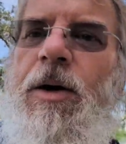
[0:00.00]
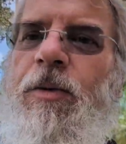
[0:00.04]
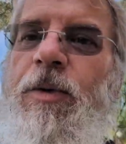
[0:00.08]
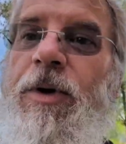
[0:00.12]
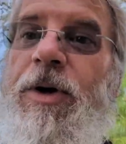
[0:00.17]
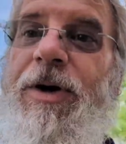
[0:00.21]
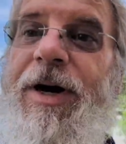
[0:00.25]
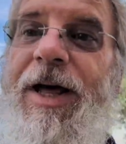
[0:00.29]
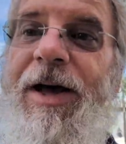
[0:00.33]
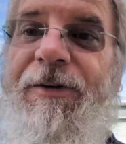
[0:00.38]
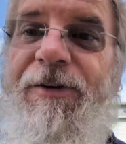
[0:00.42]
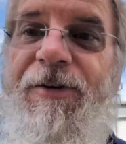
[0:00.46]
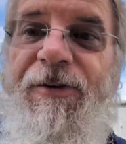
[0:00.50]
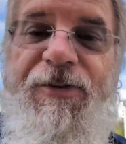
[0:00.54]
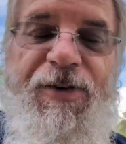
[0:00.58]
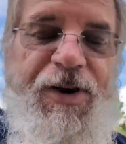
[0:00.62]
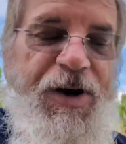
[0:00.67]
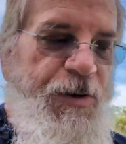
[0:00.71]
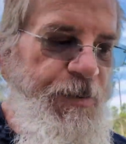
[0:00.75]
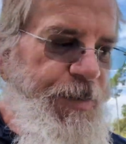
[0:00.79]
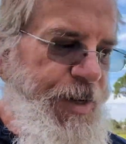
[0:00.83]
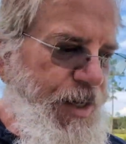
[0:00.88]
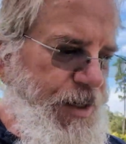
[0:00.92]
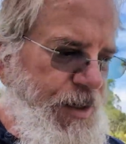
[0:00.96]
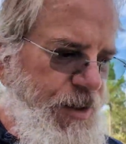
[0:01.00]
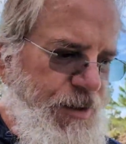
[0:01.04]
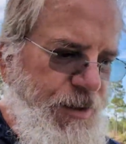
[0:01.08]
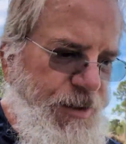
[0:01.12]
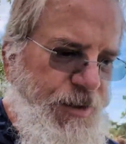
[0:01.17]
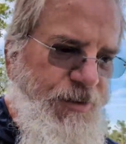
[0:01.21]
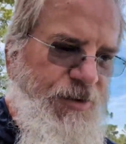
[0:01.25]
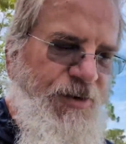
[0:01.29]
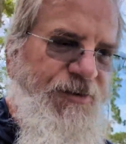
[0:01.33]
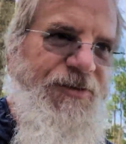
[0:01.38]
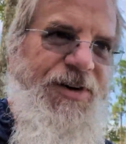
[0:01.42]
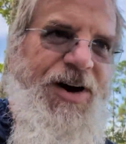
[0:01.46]
we don't have a
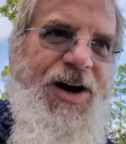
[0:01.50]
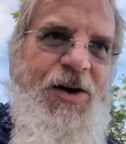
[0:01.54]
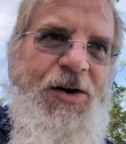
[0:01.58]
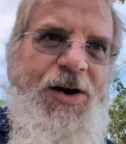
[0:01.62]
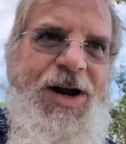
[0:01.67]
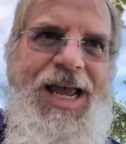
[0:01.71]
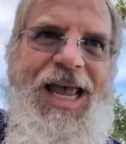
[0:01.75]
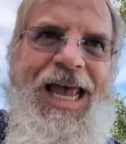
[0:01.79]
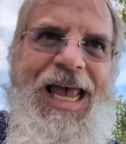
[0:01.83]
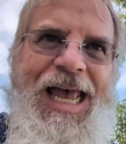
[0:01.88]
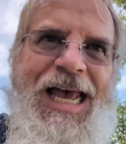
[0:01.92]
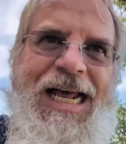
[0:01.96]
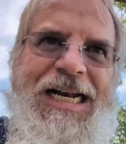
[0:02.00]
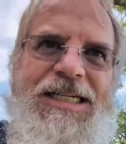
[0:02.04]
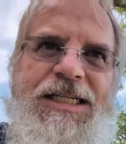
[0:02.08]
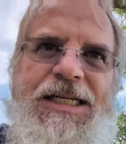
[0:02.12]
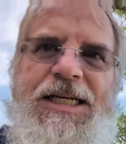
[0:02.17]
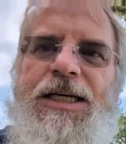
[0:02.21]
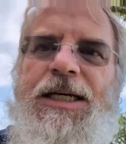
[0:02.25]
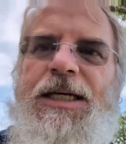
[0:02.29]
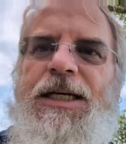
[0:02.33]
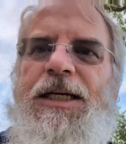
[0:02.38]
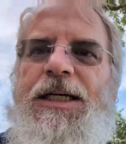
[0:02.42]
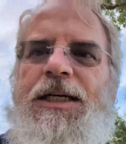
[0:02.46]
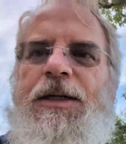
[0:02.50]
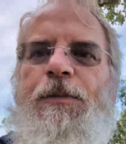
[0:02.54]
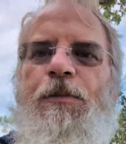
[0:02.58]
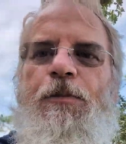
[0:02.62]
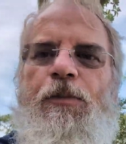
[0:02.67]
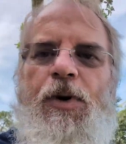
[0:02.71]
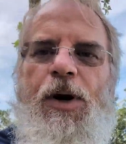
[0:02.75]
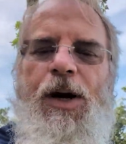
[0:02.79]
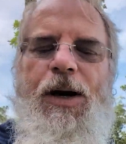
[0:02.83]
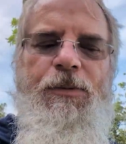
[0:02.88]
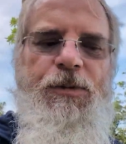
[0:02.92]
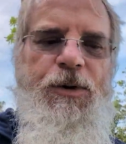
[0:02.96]
fire ant
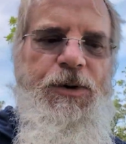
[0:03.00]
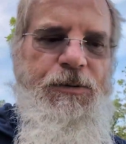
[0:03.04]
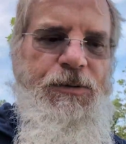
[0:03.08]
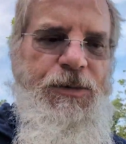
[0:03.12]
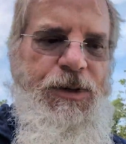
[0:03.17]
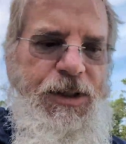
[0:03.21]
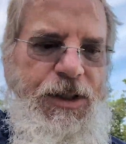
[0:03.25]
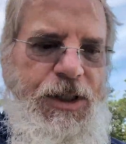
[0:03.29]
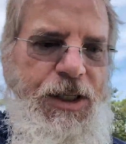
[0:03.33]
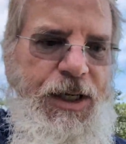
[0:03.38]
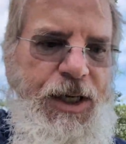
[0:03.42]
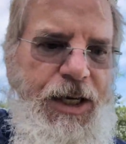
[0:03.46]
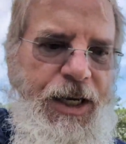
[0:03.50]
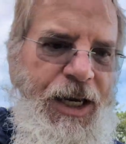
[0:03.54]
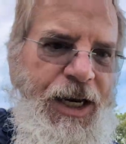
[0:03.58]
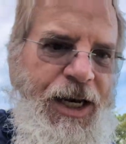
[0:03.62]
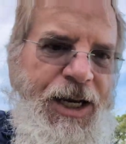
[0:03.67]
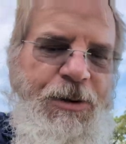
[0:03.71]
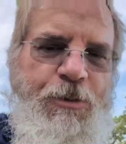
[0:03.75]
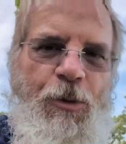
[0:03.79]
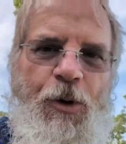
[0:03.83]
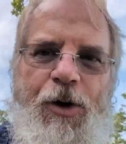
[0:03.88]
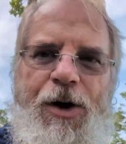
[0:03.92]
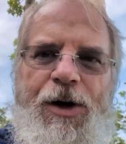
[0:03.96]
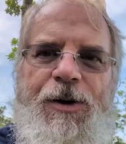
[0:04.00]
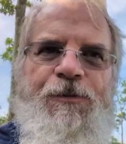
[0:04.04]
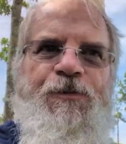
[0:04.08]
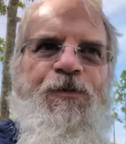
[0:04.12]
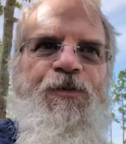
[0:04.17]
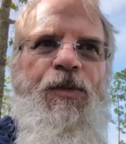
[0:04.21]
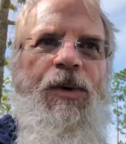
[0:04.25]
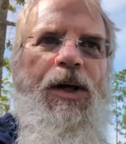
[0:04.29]
problem anymore.